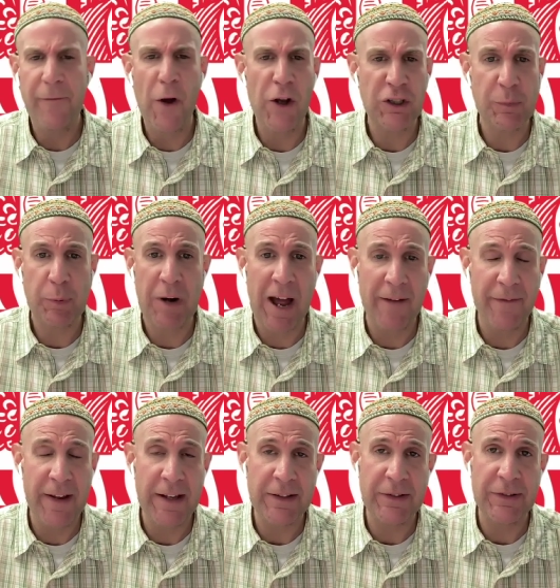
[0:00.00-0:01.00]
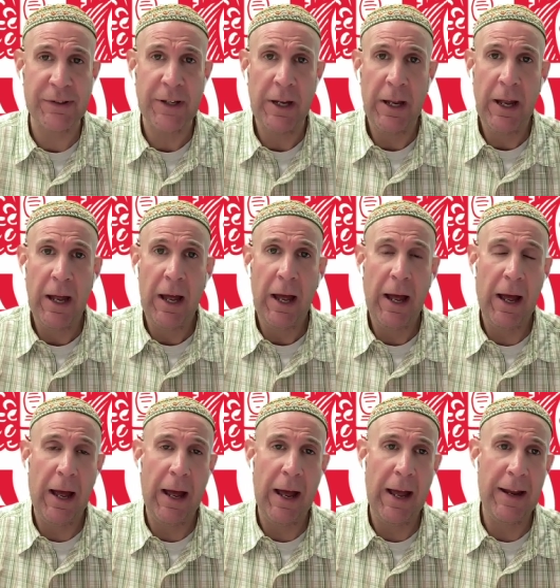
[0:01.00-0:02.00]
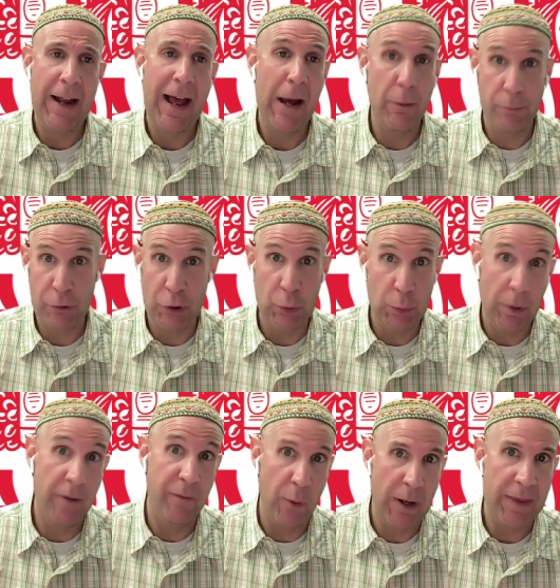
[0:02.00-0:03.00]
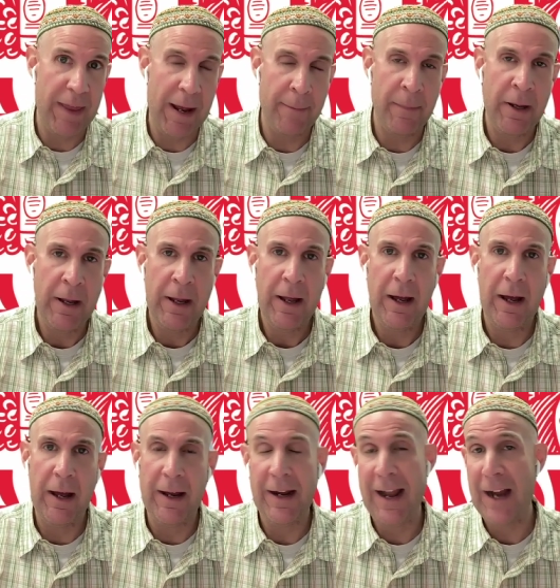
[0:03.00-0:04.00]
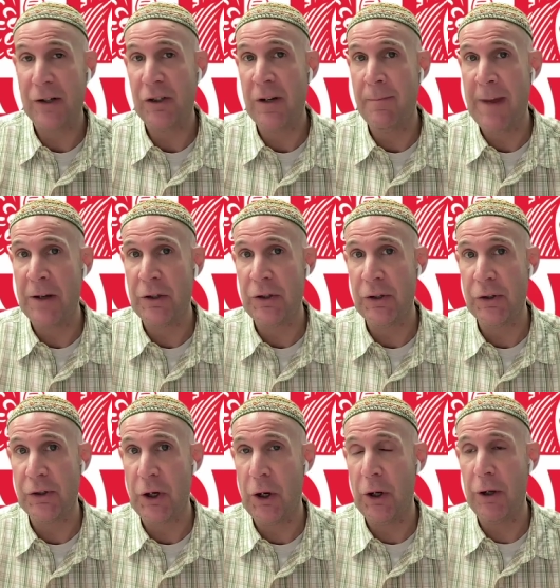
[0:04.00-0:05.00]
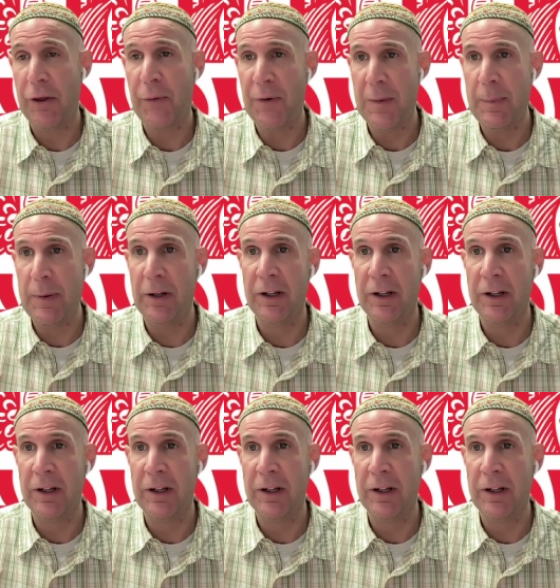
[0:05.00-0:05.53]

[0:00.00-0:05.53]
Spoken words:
false prophets and how to avoid them. It actually mentions all three